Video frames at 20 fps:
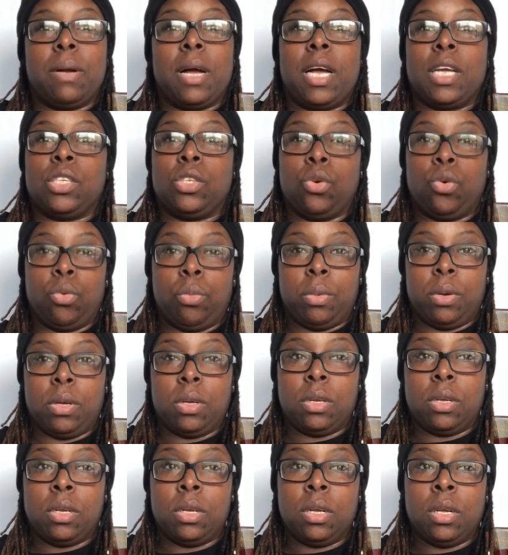or October
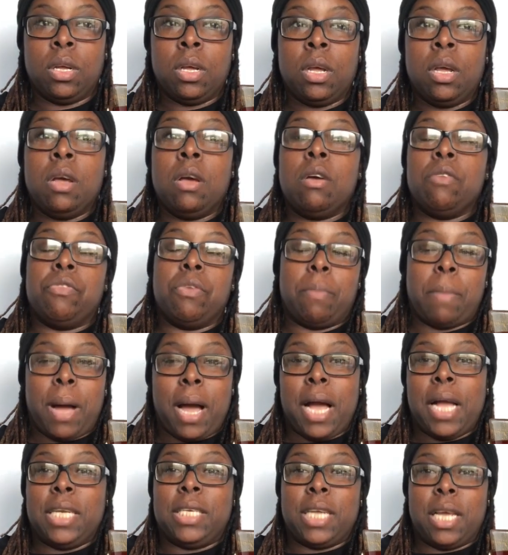for my
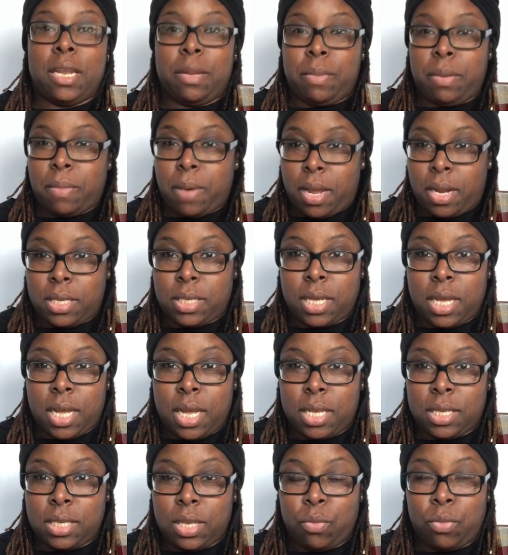Ice channel to be monetized.